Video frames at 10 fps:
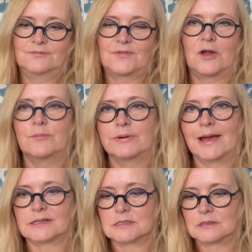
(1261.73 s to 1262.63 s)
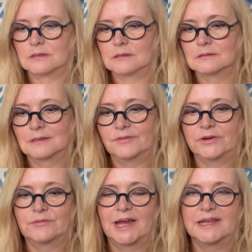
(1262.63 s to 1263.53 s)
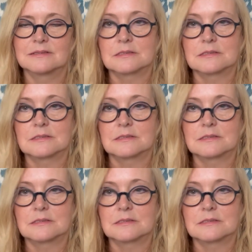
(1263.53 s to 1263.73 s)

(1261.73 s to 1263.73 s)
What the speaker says: very practical. If it rains,